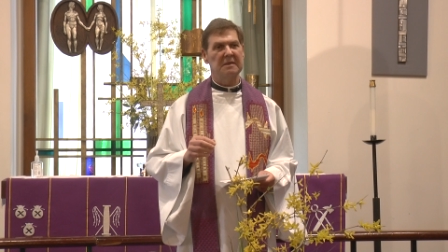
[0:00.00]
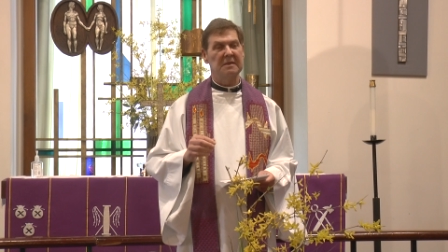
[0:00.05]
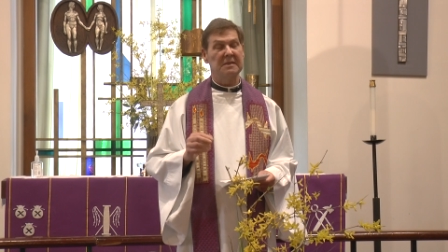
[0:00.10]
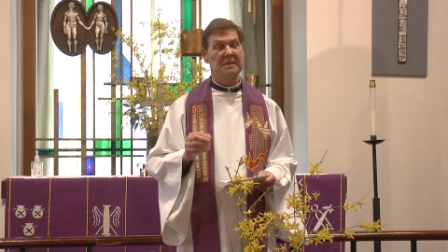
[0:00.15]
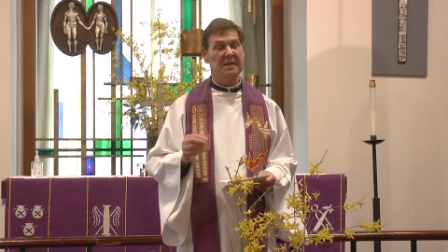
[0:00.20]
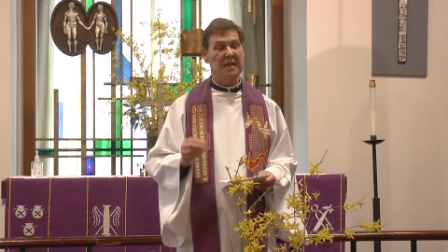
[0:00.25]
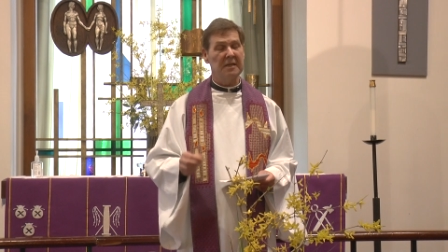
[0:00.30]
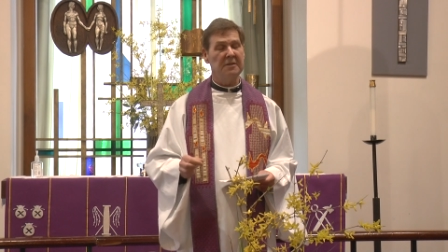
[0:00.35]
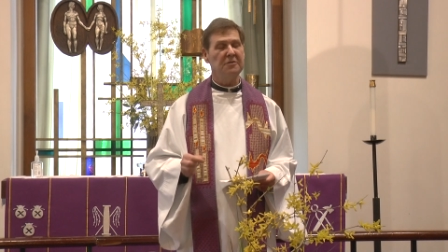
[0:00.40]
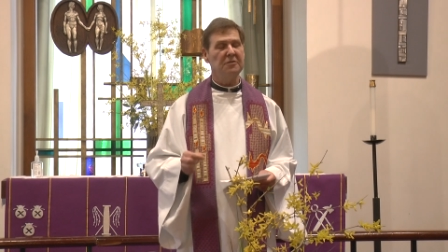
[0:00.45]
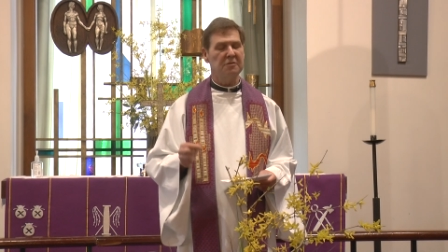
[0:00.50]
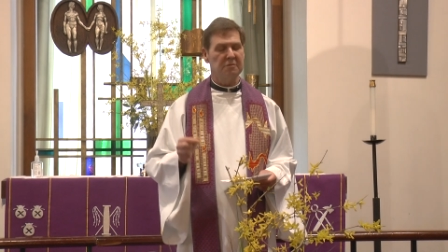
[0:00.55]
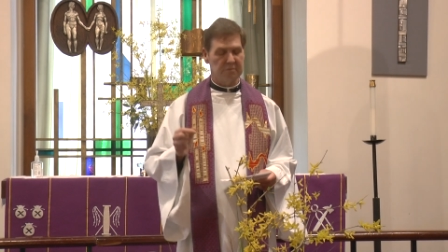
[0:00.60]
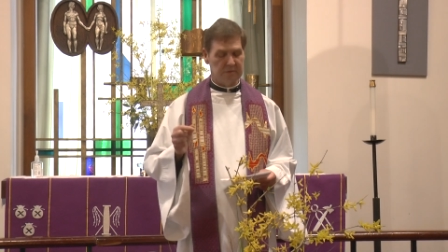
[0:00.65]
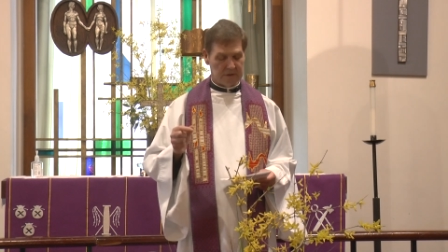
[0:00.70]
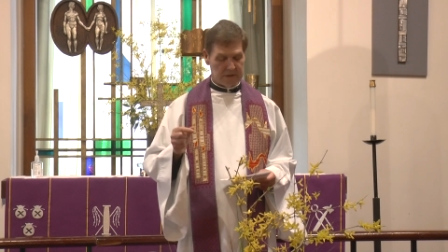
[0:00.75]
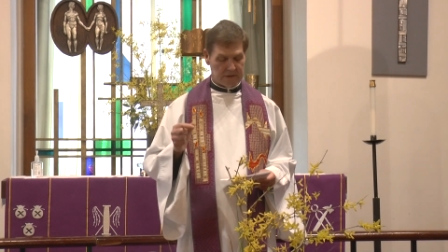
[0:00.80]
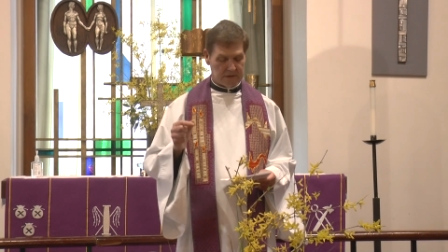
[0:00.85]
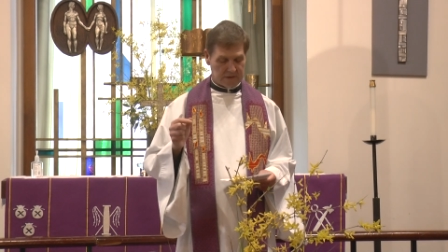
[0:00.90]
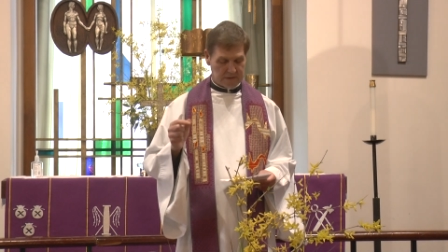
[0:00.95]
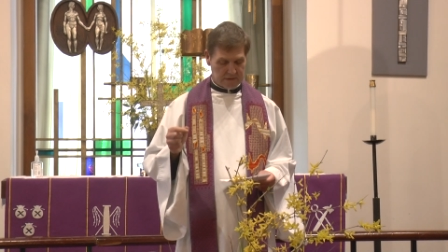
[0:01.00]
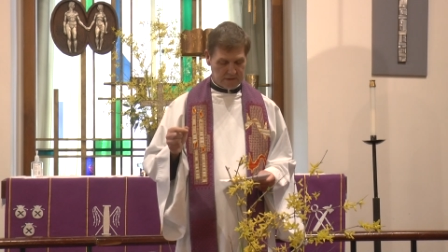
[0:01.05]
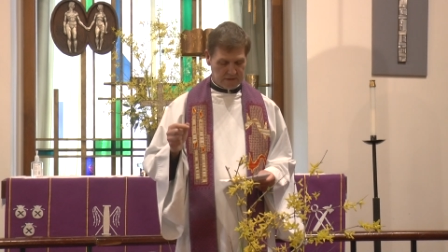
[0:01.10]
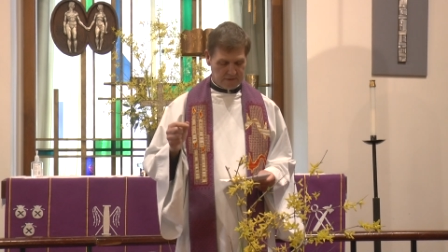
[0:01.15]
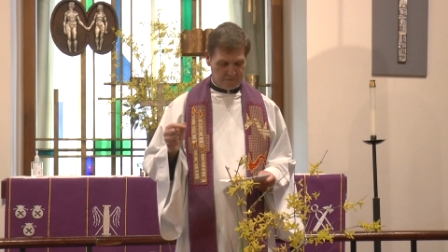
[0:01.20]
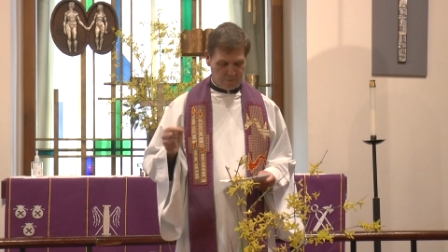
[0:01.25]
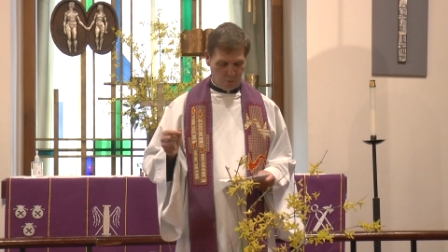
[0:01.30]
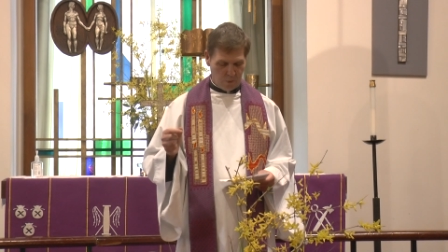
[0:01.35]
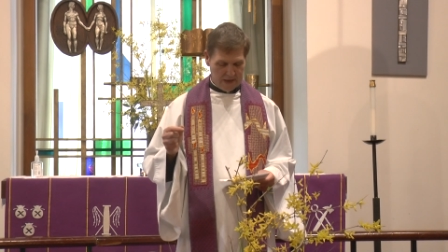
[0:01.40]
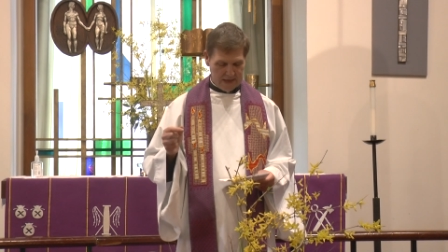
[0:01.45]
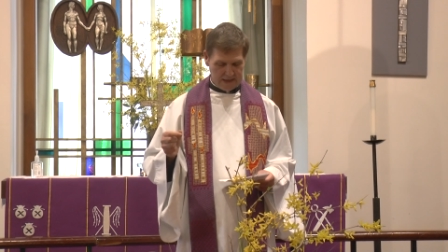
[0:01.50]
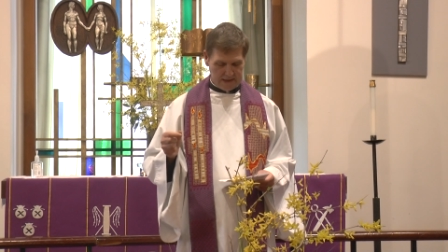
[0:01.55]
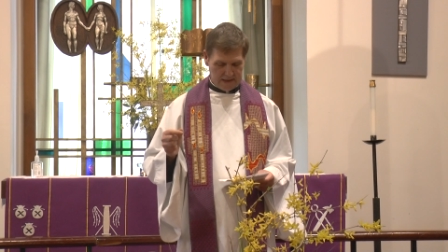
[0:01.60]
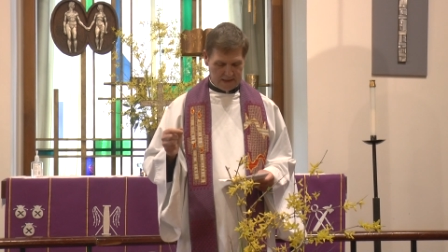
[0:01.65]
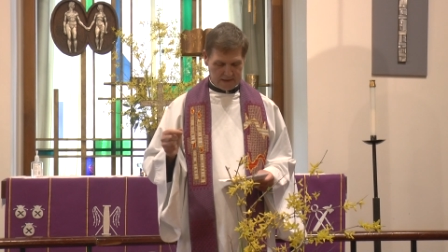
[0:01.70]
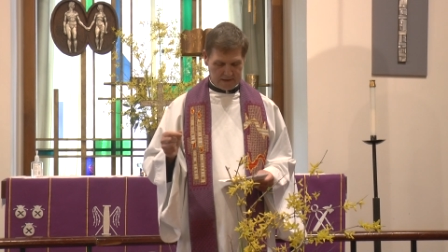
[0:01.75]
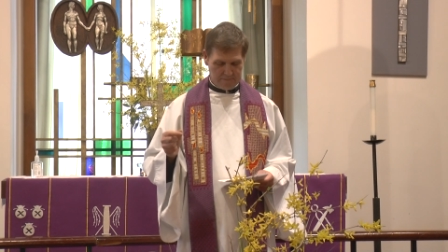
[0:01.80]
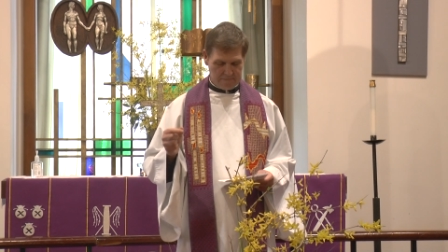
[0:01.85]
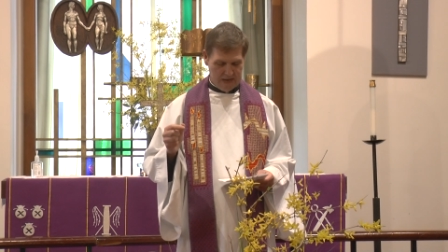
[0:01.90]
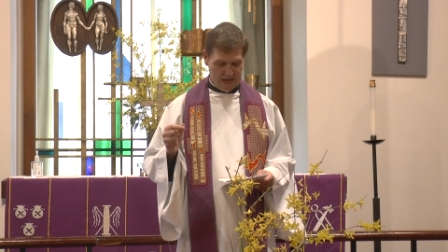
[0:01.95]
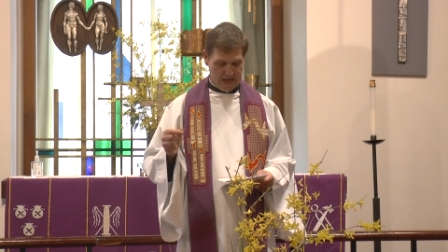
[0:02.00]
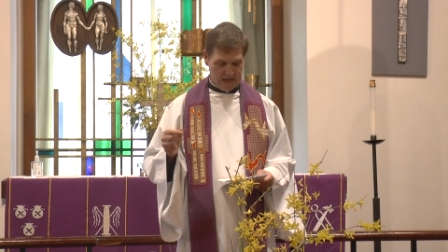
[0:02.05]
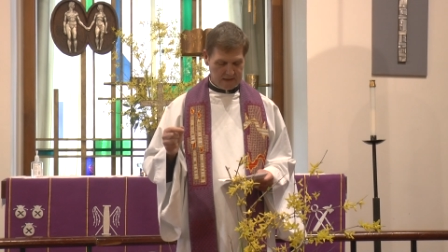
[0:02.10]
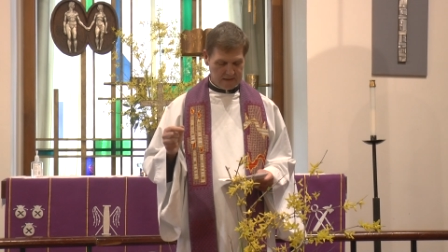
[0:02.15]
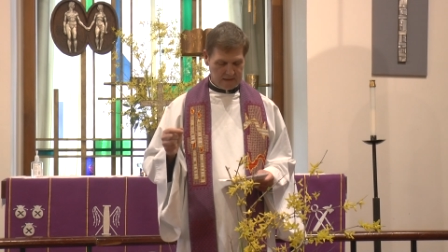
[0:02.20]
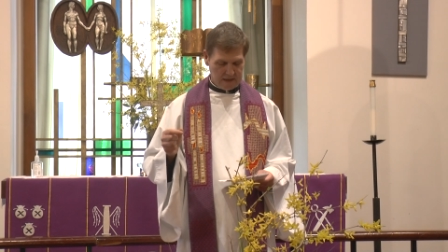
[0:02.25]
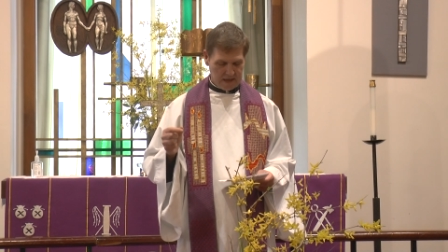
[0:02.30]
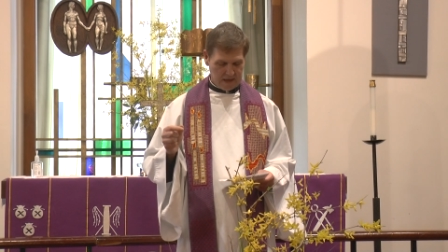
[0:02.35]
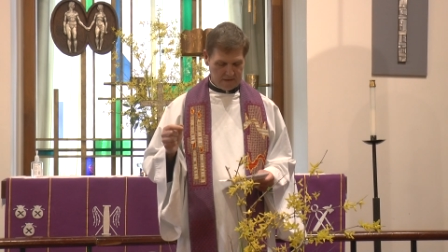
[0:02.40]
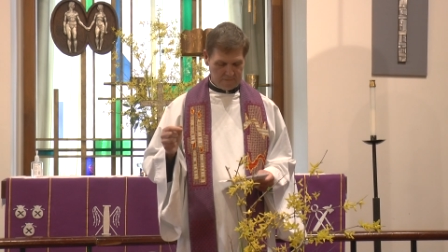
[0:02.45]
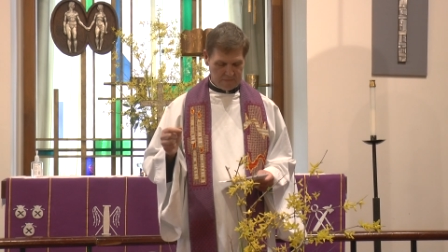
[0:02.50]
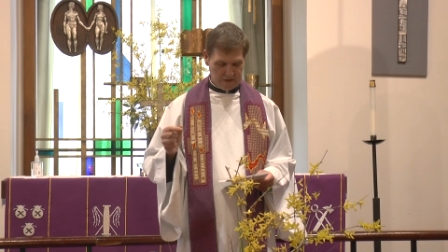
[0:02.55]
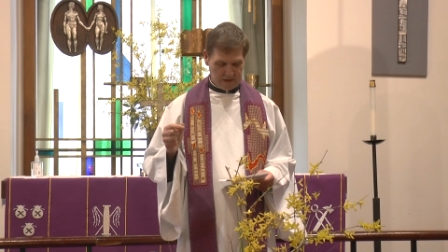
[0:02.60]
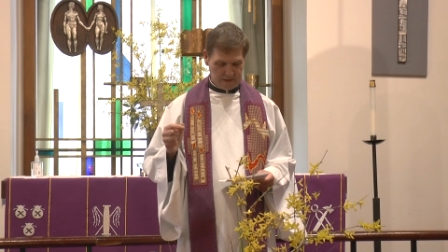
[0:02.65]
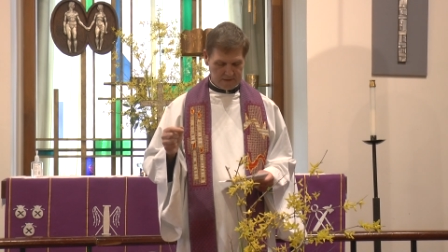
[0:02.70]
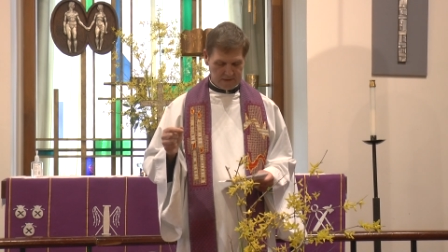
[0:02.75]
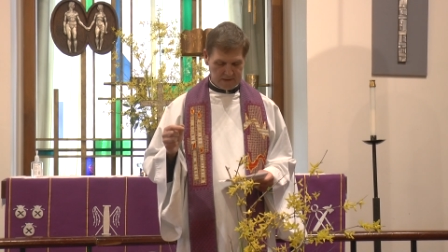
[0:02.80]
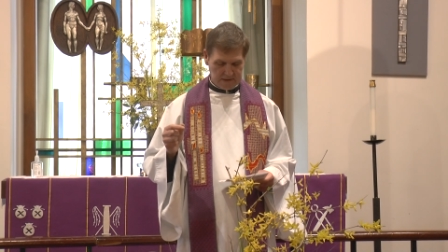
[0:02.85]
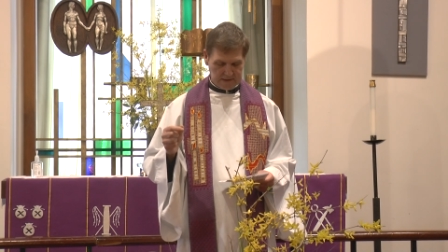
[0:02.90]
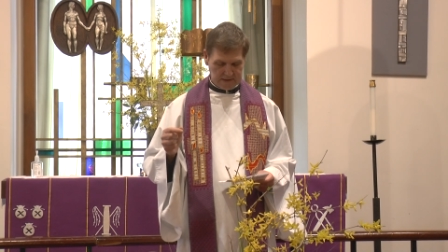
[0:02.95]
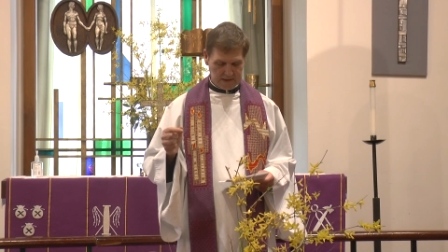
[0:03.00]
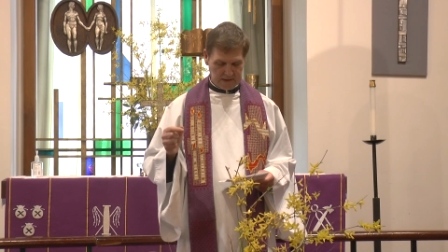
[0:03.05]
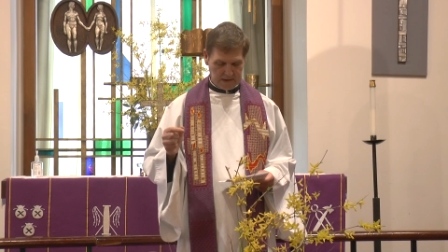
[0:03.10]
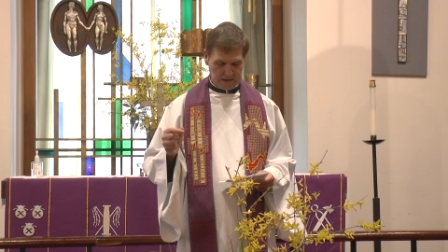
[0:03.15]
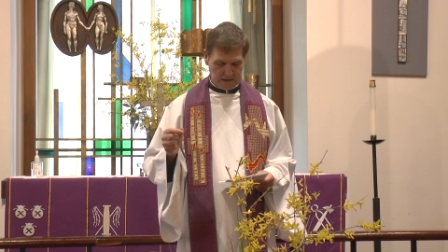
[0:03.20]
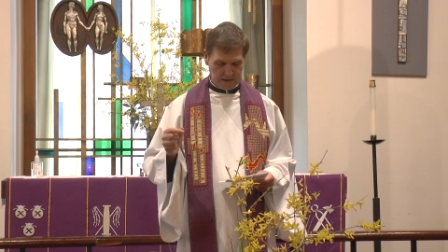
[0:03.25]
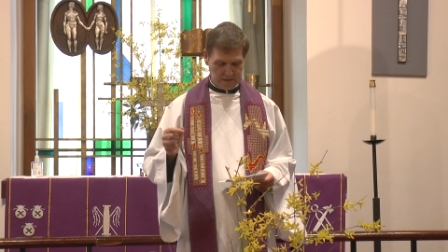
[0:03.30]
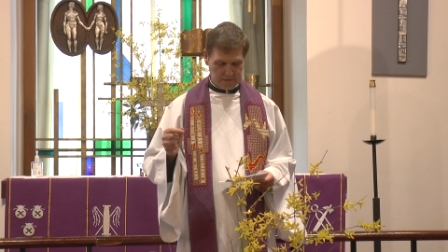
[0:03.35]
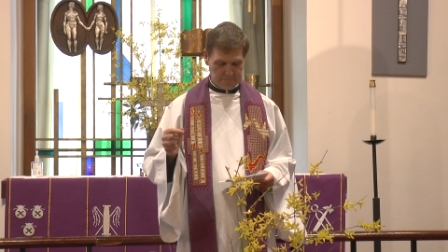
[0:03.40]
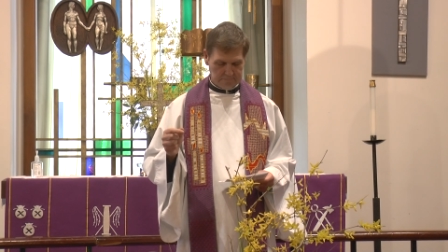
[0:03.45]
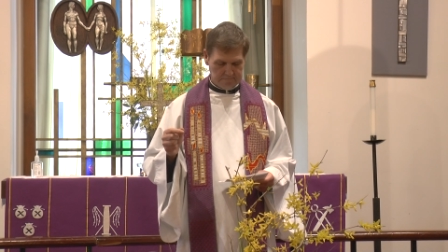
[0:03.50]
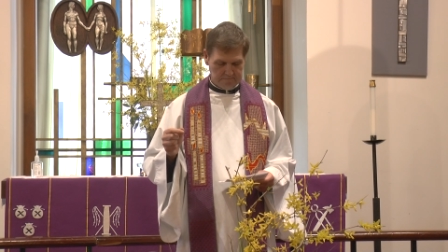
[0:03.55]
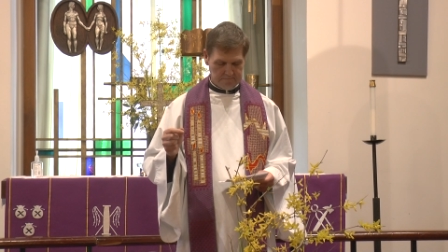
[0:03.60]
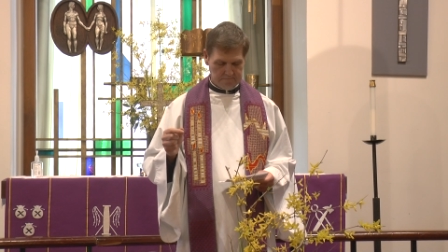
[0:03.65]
centuries of waiting, a man came on the scene